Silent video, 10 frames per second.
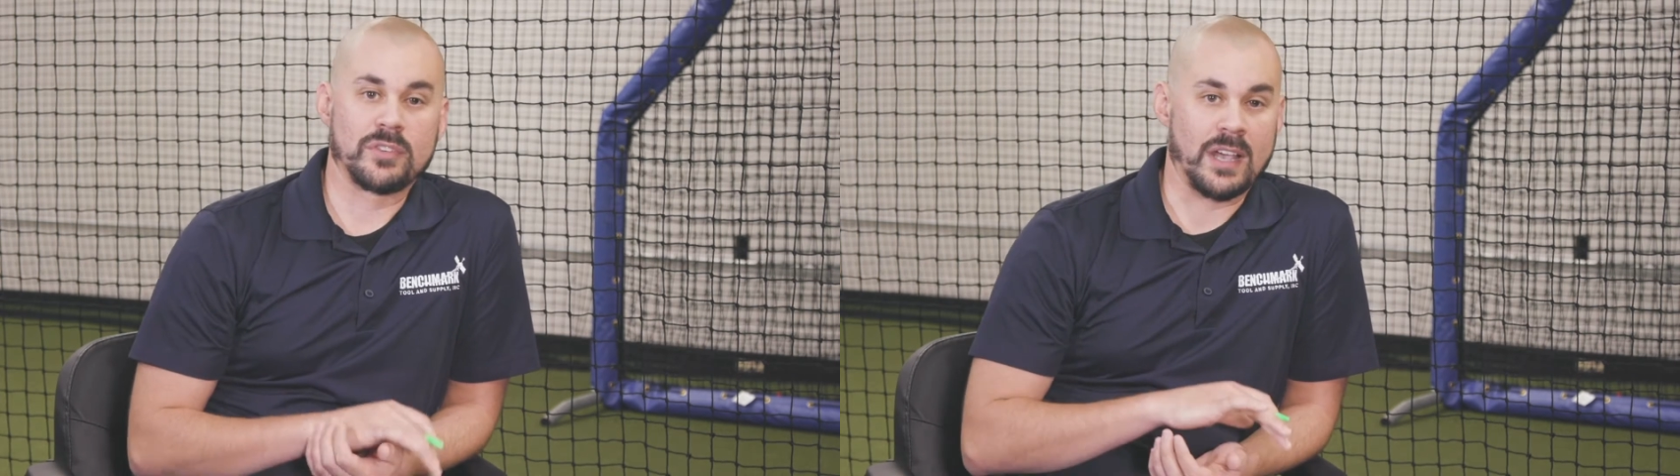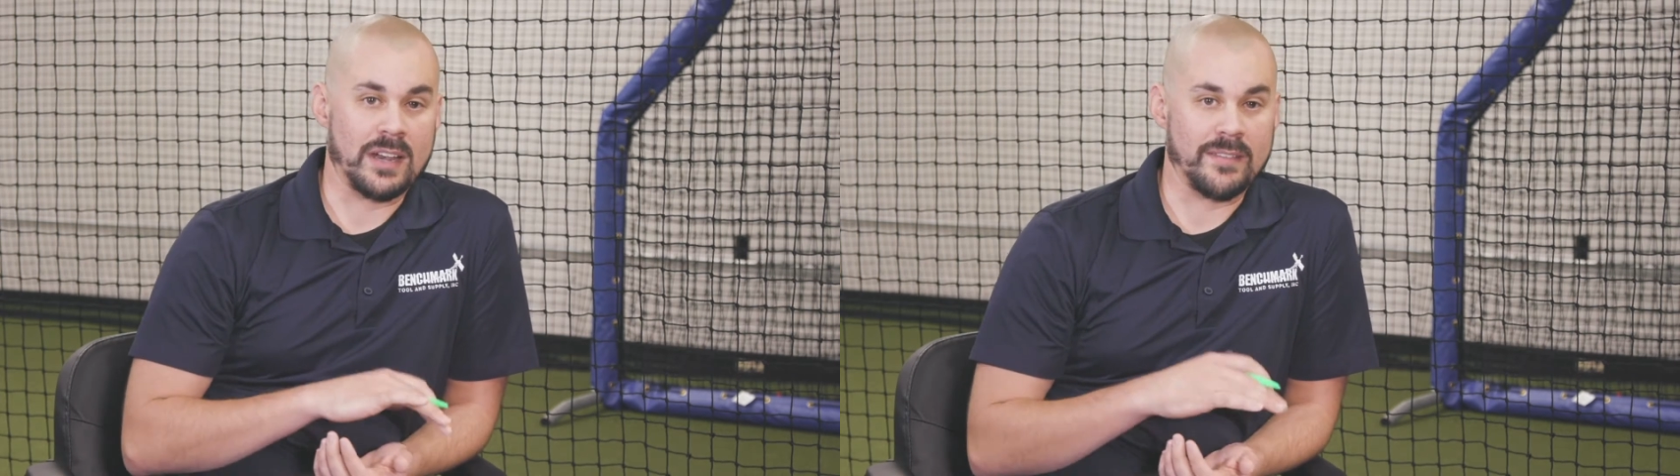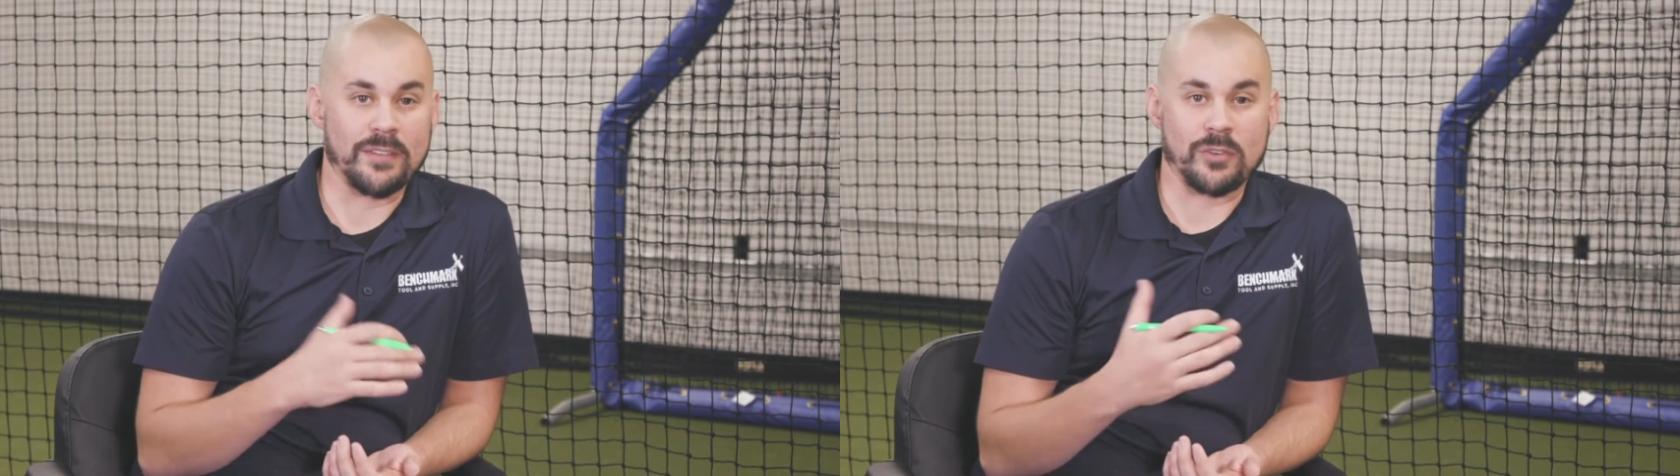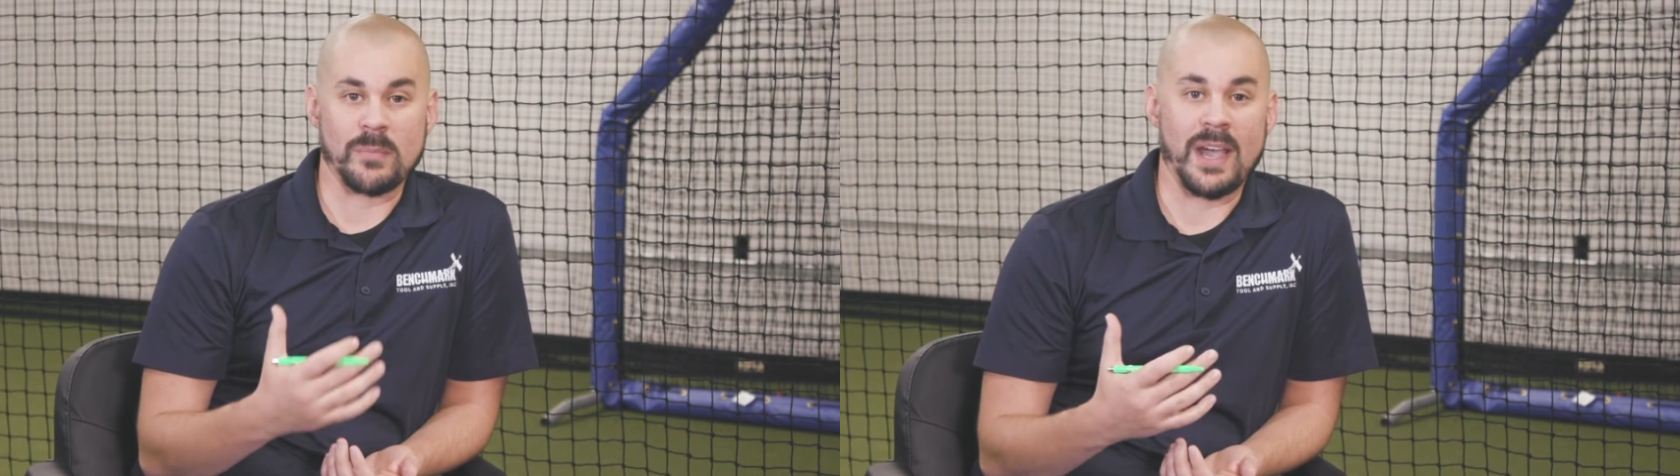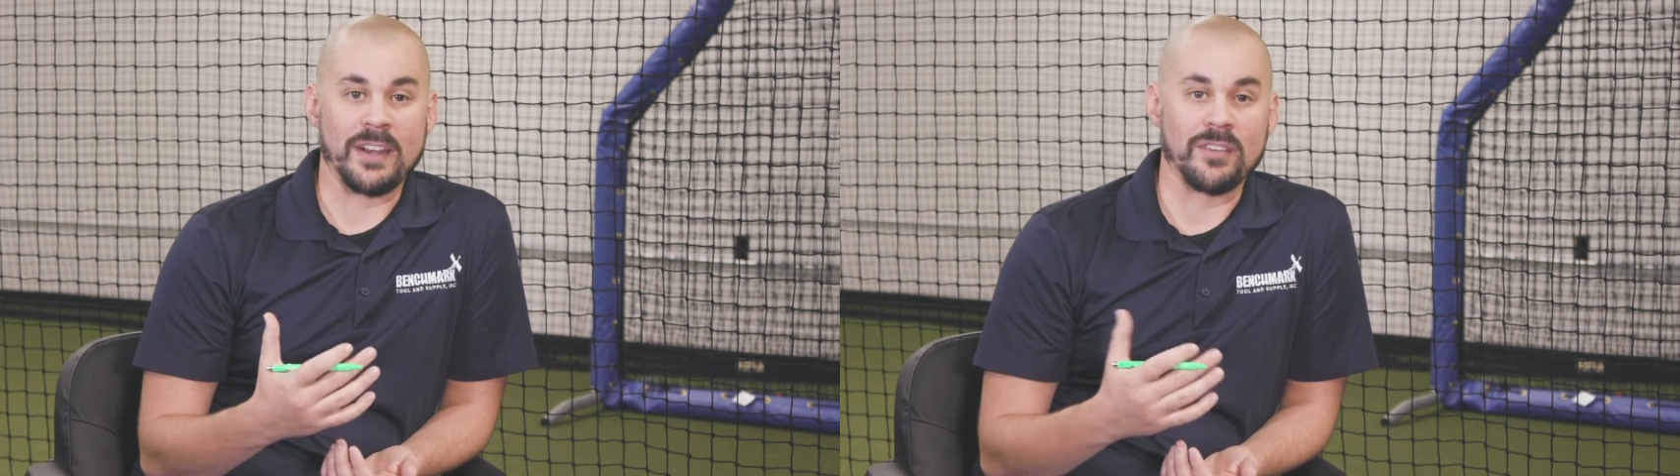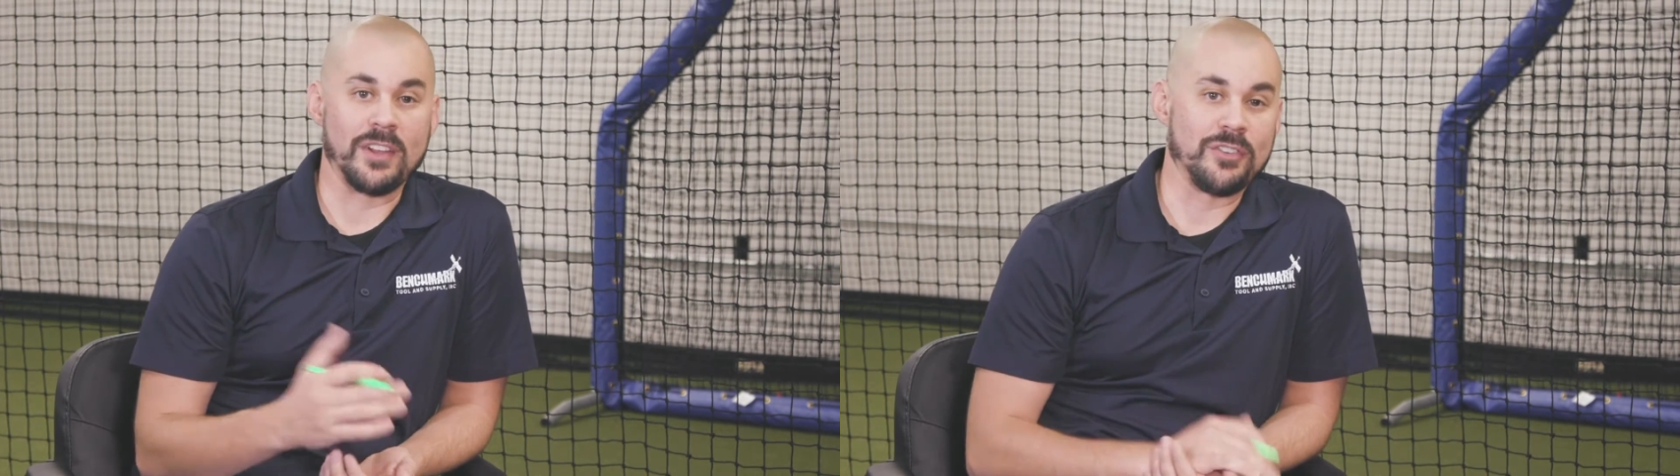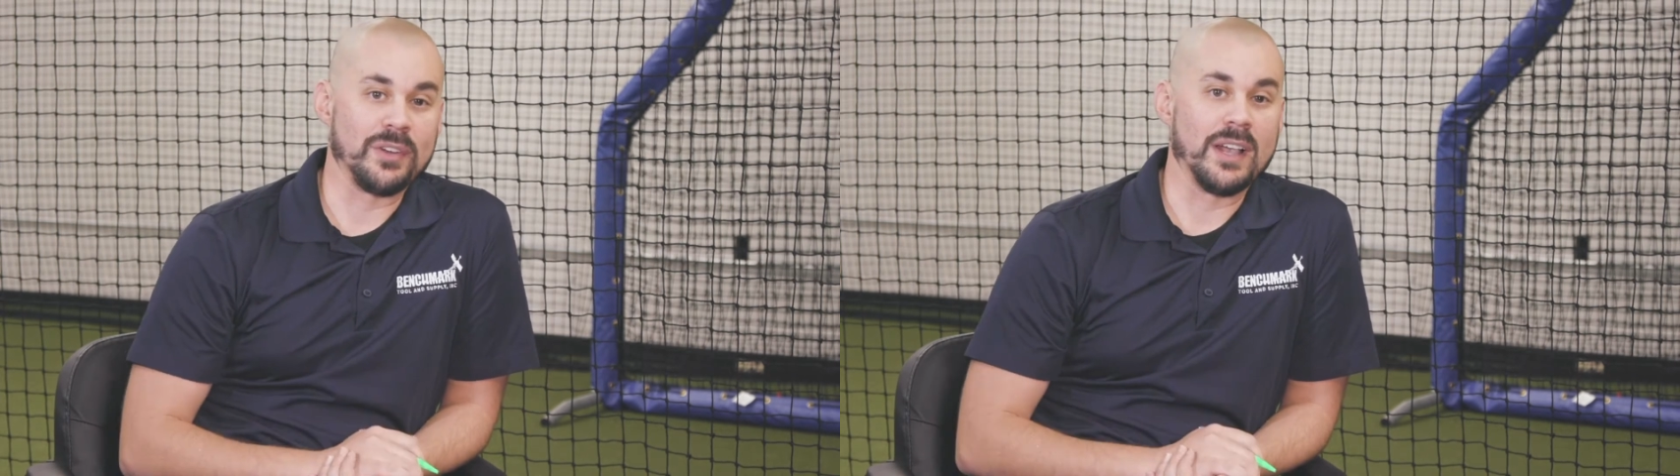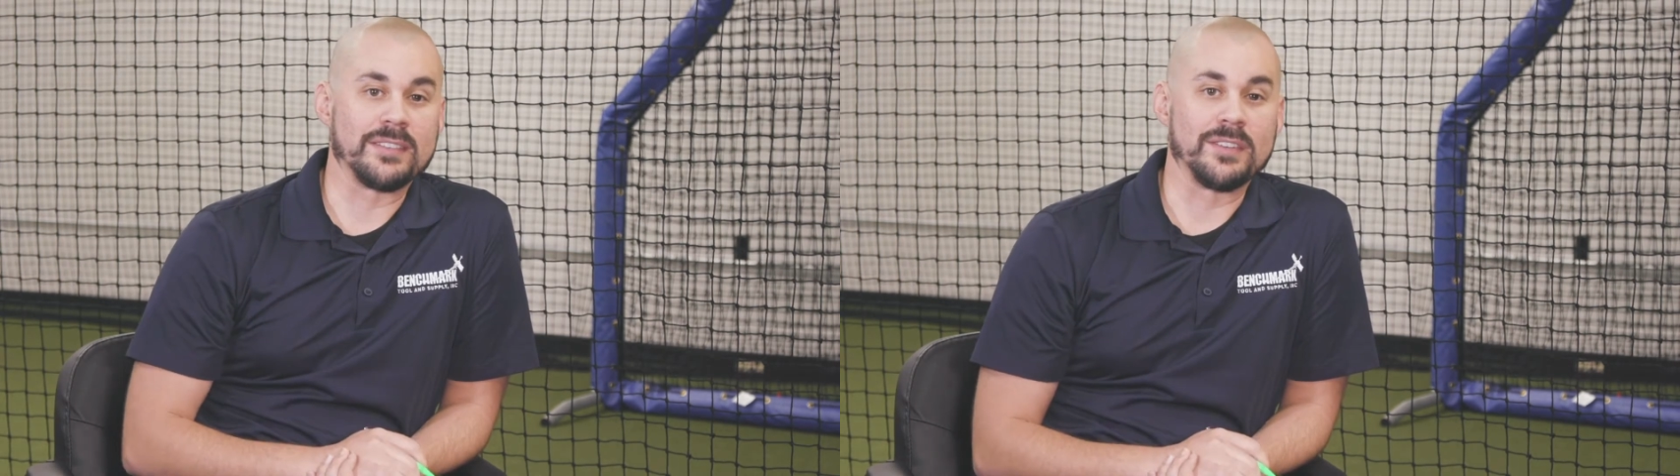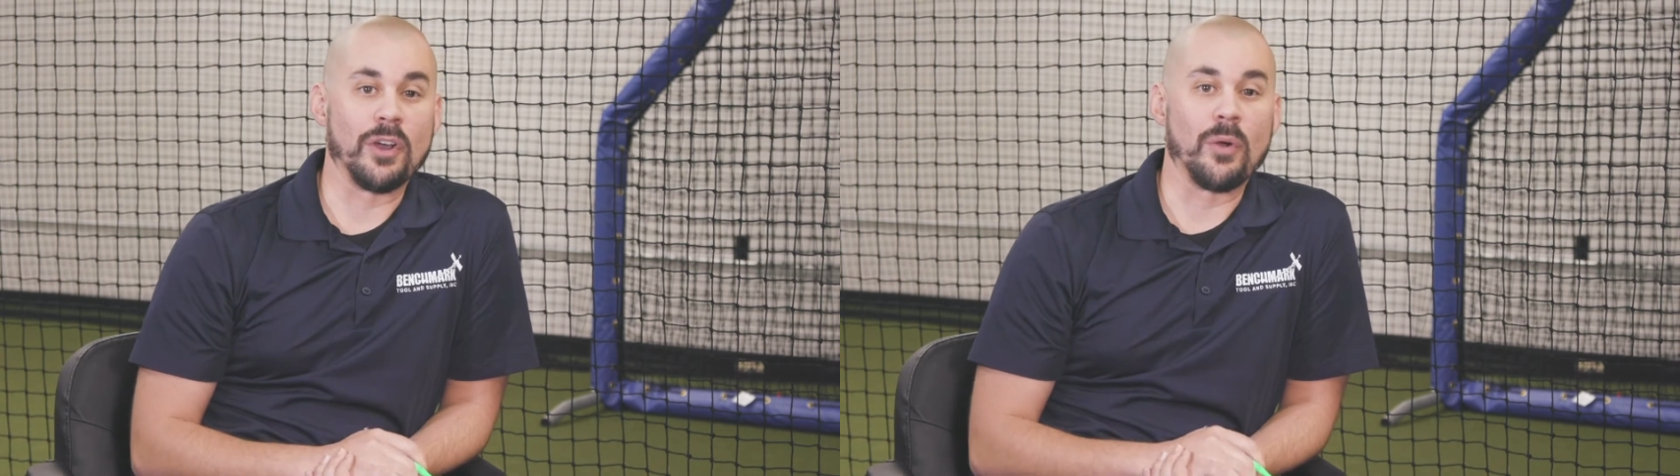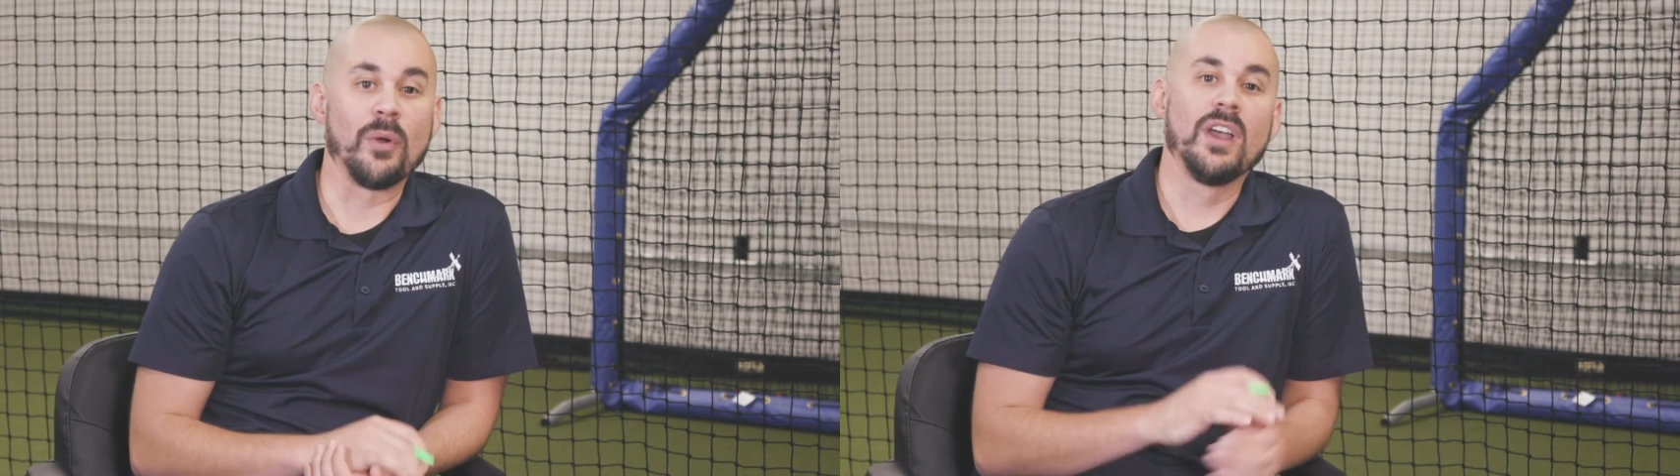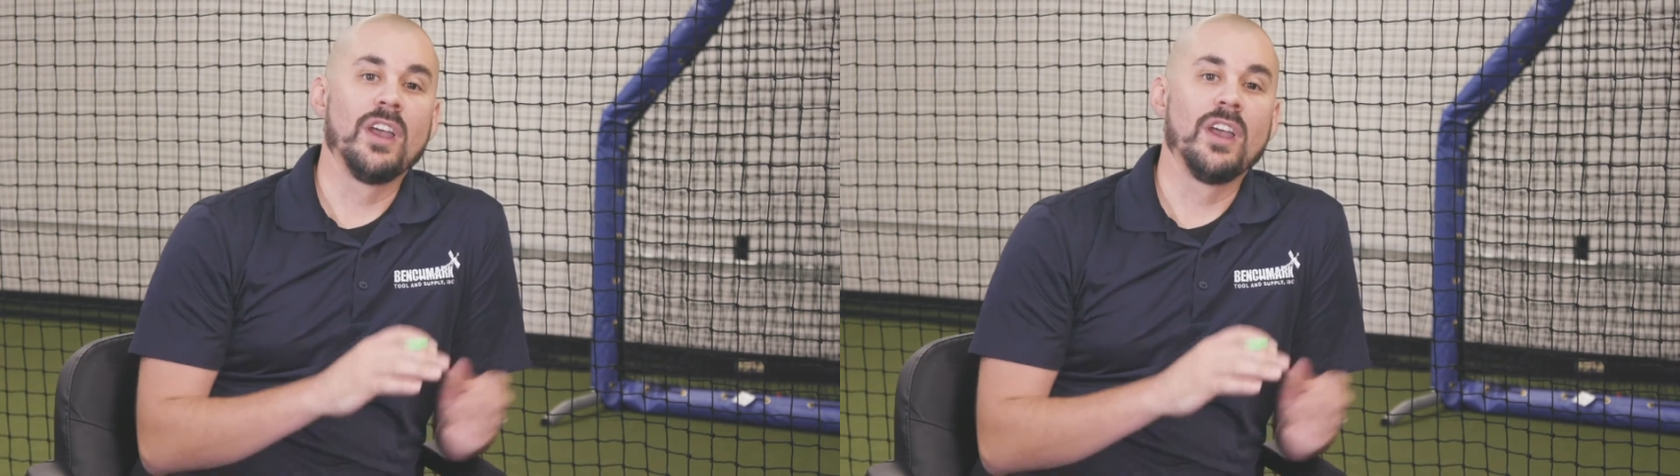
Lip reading: kind of as a reminder, let you guys know